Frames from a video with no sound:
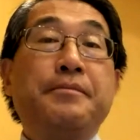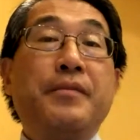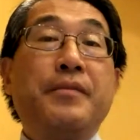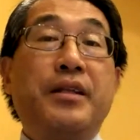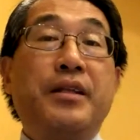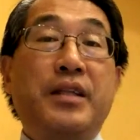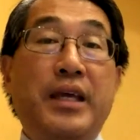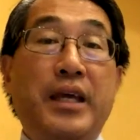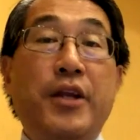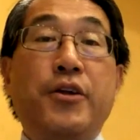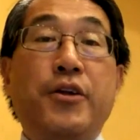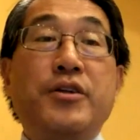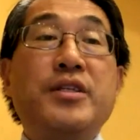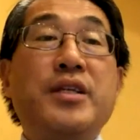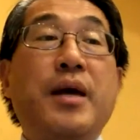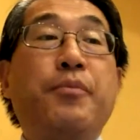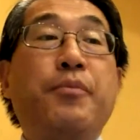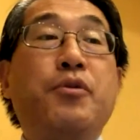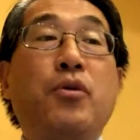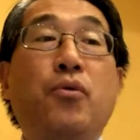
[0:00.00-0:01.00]
the
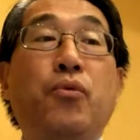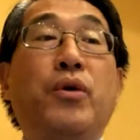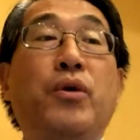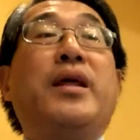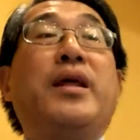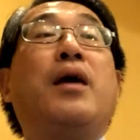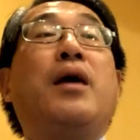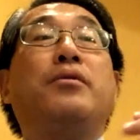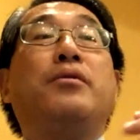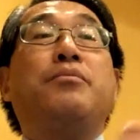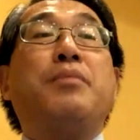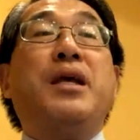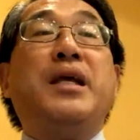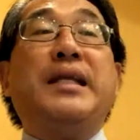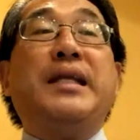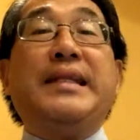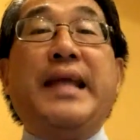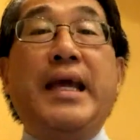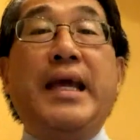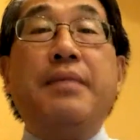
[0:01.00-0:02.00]
intercept without me
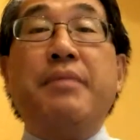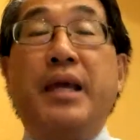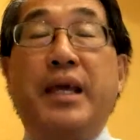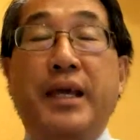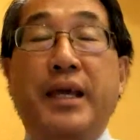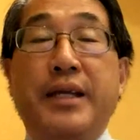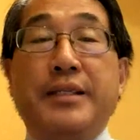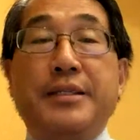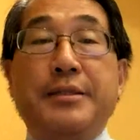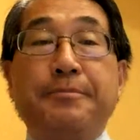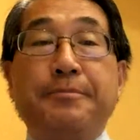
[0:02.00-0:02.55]
naming it.